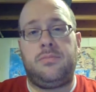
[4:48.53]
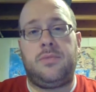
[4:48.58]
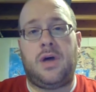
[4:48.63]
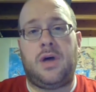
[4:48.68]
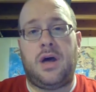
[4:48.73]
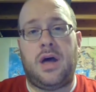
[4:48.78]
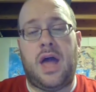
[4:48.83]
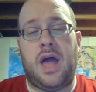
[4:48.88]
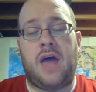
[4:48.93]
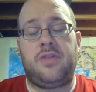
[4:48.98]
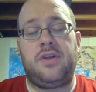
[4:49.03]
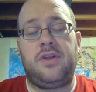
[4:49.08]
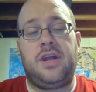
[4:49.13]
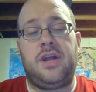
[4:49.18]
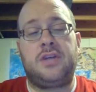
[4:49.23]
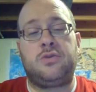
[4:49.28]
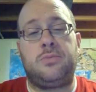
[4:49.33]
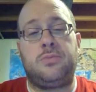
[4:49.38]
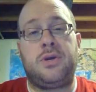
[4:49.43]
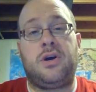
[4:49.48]

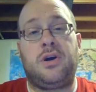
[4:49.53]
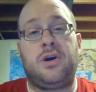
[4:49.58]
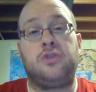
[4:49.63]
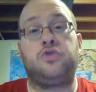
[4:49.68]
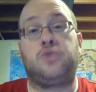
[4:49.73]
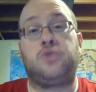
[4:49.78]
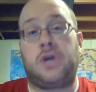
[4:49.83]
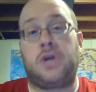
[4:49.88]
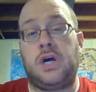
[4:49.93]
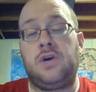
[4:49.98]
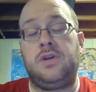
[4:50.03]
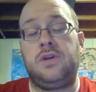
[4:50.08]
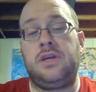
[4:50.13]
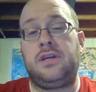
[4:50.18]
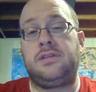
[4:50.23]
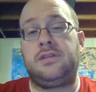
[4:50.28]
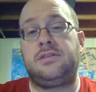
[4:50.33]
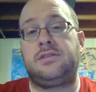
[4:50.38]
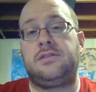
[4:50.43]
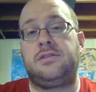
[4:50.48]
Athanasia would be called
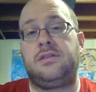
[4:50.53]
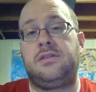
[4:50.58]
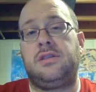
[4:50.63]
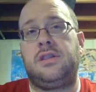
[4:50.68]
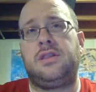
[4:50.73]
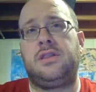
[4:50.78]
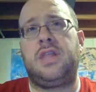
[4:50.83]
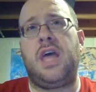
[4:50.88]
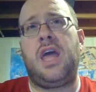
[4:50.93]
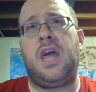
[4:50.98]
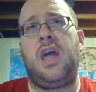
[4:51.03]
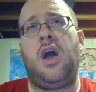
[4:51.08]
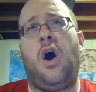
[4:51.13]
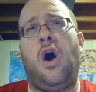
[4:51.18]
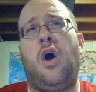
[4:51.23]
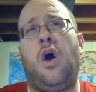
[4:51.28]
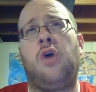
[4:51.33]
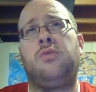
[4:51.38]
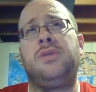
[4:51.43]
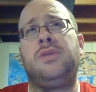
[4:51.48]
Draconians. They
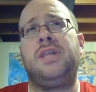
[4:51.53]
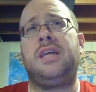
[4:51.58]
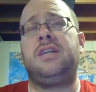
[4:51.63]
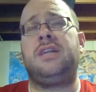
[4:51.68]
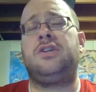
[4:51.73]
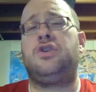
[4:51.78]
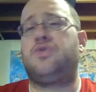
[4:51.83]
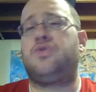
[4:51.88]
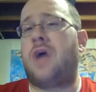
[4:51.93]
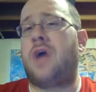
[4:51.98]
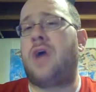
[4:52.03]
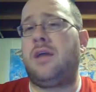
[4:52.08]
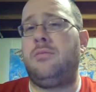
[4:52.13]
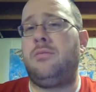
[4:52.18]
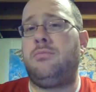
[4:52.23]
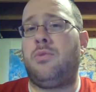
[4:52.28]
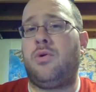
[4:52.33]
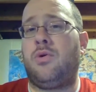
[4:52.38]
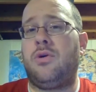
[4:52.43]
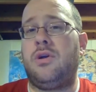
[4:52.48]
are related to
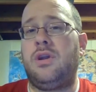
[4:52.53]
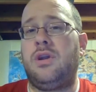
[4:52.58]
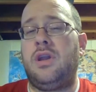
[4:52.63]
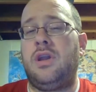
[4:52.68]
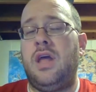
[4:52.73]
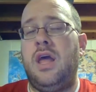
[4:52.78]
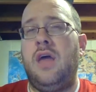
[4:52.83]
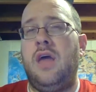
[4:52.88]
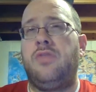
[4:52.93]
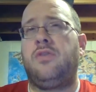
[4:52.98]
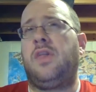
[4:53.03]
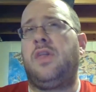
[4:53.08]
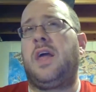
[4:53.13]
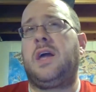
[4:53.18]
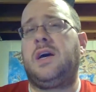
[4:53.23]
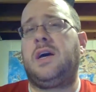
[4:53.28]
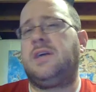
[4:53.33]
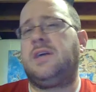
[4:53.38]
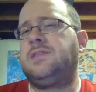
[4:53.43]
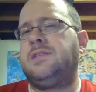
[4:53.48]
Dragonborn. They're
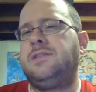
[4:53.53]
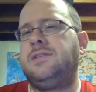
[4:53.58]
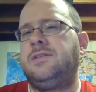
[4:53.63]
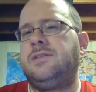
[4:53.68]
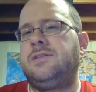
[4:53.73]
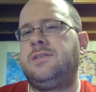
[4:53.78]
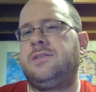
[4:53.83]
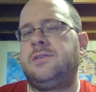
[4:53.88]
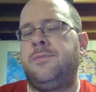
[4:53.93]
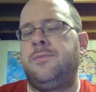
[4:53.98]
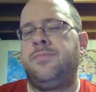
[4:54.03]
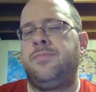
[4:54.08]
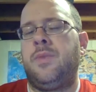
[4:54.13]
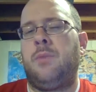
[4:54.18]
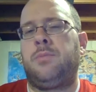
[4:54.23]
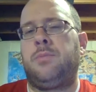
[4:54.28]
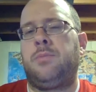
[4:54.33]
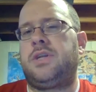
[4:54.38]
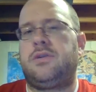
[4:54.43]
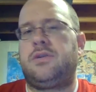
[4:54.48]
like cousins,
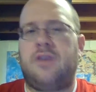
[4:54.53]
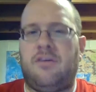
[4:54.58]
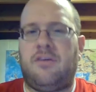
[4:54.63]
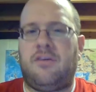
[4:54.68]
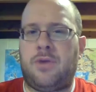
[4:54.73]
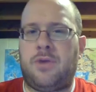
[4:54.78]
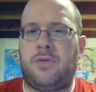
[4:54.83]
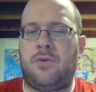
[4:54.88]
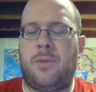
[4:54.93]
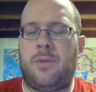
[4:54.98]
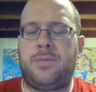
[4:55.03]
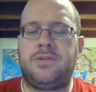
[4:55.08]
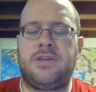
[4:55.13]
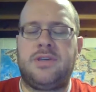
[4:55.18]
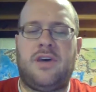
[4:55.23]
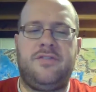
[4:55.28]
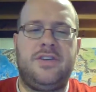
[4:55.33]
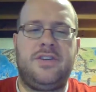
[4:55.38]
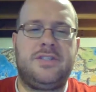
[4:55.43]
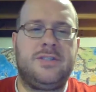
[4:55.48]
but they don't have breath weapons,
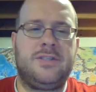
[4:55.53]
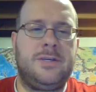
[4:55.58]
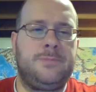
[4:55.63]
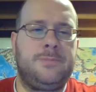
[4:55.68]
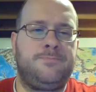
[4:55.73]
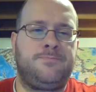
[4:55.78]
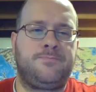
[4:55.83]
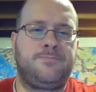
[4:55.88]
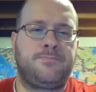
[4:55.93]
obviously.